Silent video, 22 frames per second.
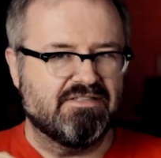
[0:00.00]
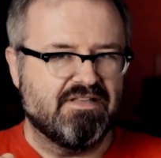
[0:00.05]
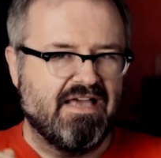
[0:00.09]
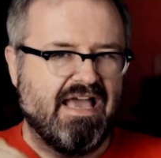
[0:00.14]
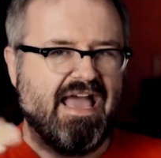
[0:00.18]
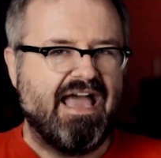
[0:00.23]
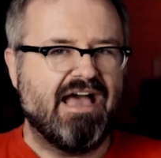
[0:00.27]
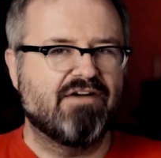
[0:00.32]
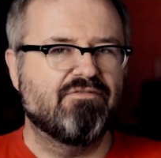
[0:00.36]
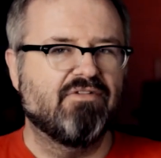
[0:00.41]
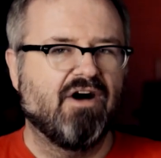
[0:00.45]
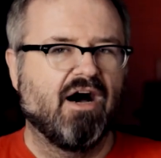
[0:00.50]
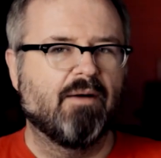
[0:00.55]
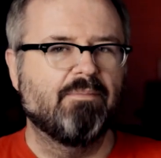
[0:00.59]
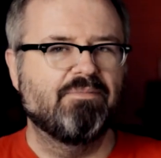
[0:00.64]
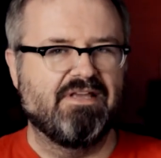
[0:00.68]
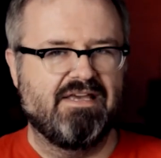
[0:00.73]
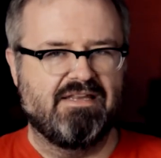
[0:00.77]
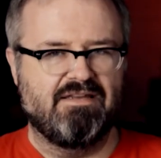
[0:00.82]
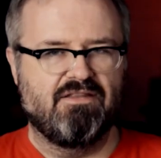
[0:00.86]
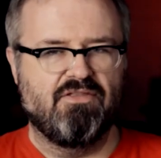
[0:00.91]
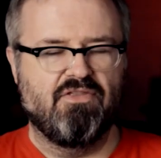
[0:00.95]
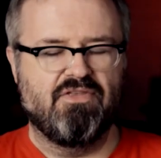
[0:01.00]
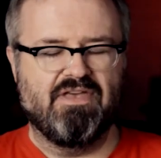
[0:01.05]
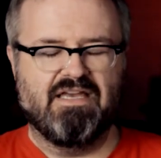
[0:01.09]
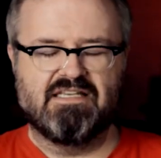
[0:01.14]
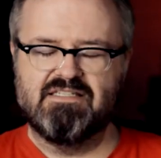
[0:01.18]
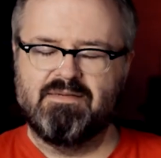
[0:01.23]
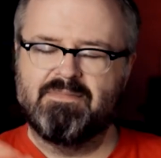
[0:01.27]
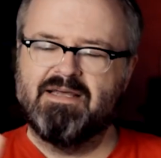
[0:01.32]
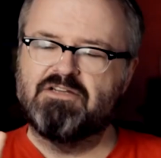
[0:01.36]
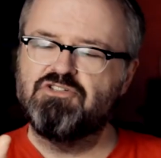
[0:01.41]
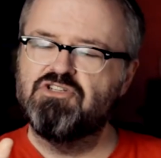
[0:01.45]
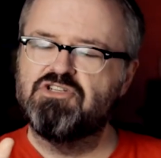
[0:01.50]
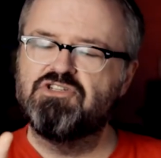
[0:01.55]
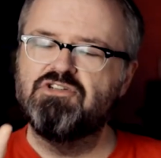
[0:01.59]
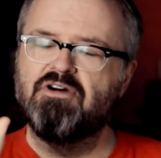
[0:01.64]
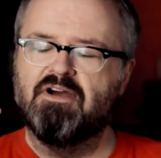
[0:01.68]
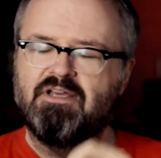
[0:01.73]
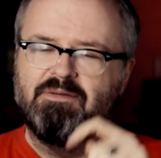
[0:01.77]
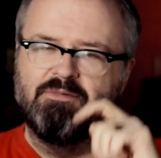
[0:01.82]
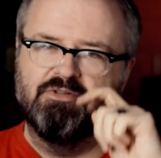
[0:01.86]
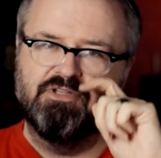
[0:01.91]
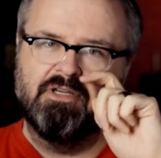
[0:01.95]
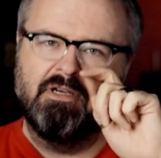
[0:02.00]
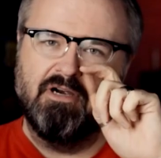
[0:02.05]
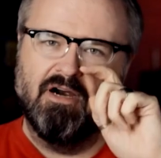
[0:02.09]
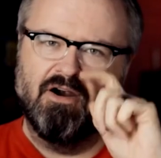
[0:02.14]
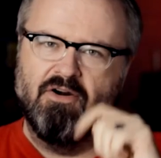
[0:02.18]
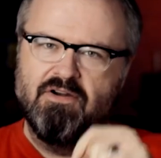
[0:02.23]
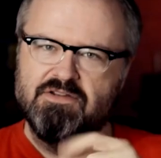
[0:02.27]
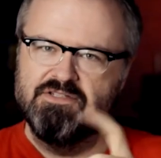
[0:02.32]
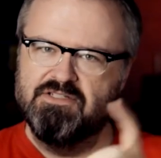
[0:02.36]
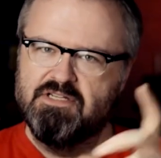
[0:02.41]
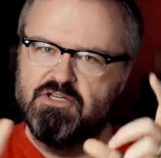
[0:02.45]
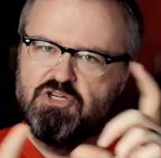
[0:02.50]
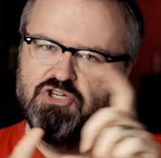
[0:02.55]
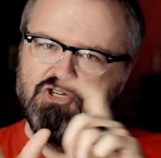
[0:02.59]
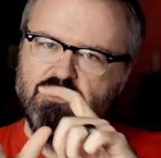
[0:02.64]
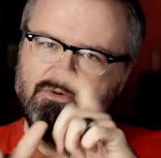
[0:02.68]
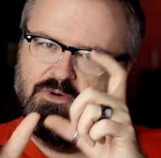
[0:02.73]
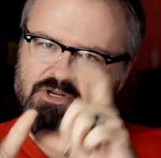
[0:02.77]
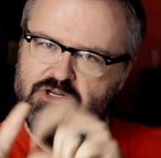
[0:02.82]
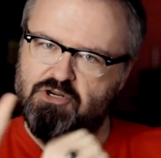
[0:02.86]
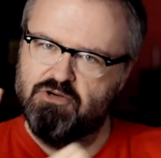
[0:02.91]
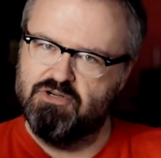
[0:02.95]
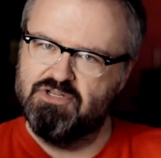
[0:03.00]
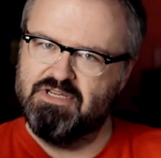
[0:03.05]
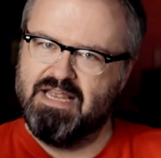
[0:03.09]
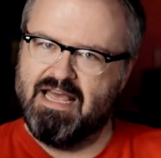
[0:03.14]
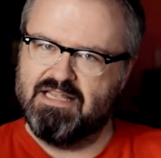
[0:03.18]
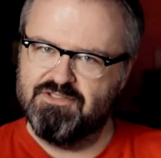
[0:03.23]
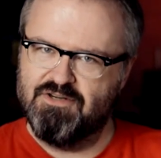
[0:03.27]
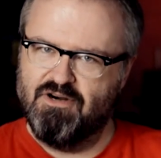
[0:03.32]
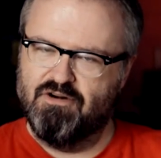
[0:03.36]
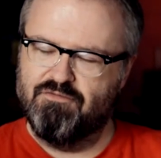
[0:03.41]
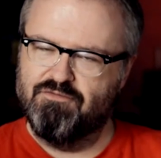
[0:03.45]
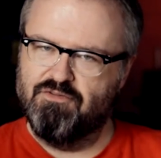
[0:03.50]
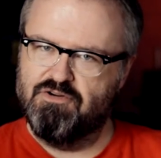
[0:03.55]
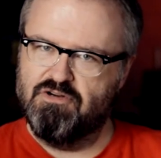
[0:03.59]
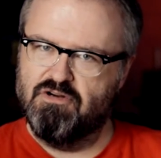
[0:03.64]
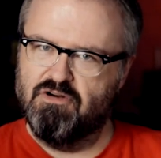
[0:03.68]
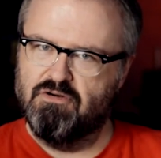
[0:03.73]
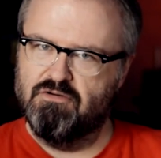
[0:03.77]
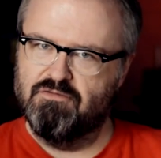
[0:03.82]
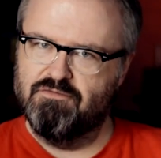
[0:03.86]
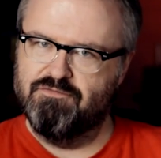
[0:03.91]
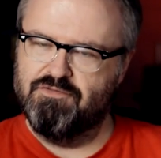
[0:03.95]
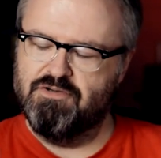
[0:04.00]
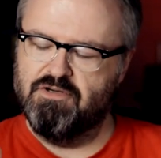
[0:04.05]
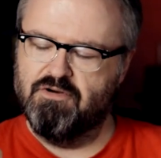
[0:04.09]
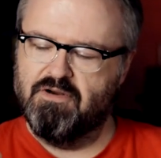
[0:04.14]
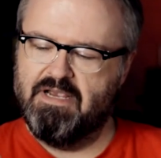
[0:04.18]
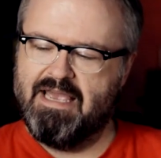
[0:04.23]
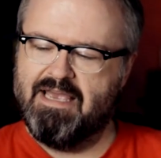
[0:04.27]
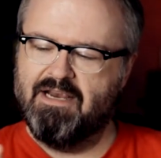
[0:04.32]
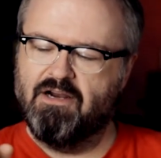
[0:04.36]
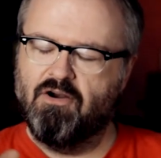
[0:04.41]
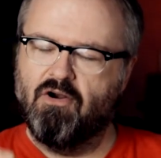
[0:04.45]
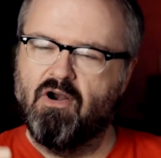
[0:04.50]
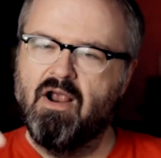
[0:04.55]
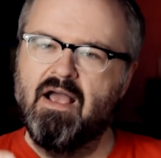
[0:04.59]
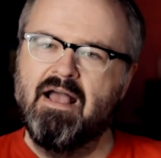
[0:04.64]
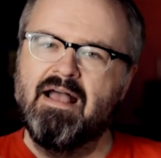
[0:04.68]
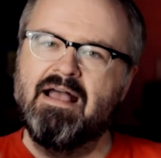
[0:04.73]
They have updated things. I'm not just talking about the cards that show what your stats are for your for your ganger.